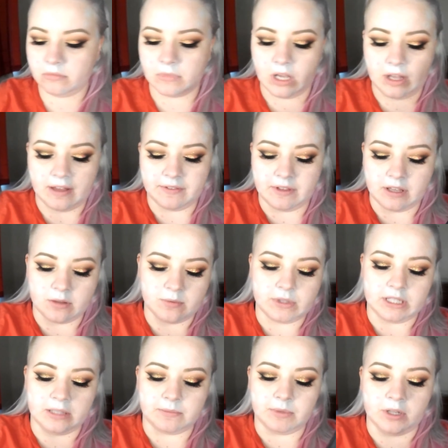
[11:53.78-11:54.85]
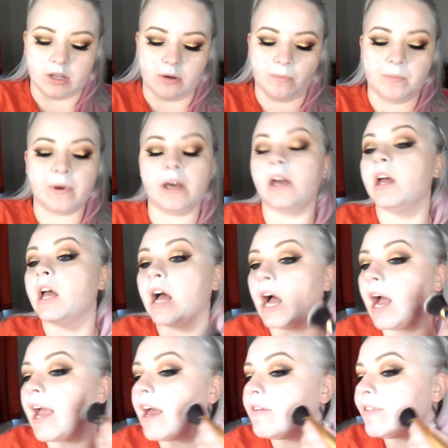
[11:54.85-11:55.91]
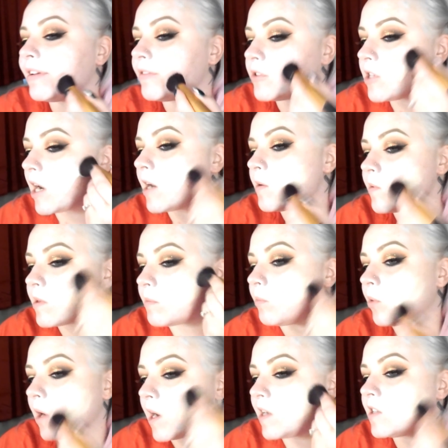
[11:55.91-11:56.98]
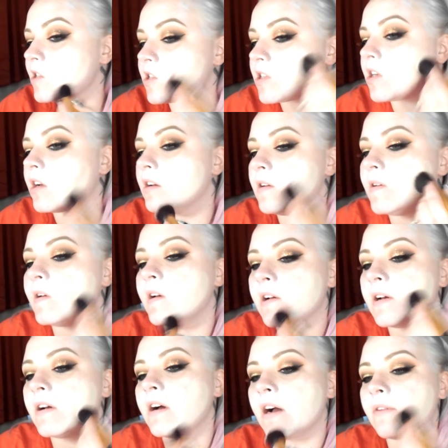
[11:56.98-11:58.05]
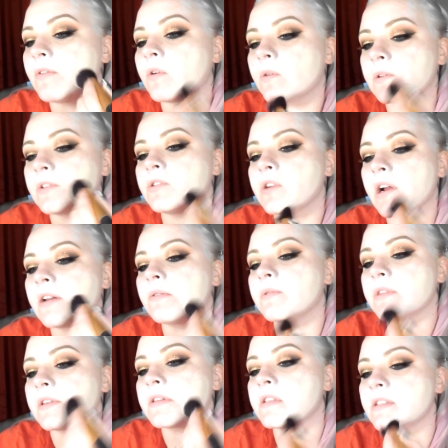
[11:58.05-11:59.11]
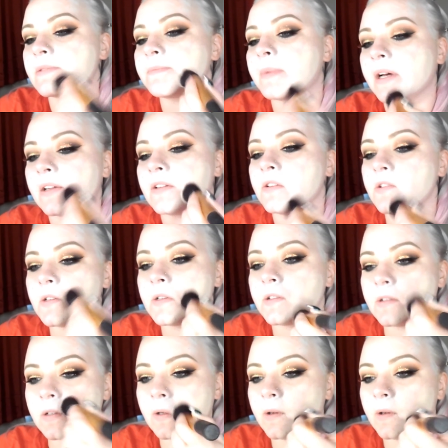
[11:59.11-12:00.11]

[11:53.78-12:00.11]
I'll have the other one linked below. But I have never tried it with a brush. I've only tried it with a sponge,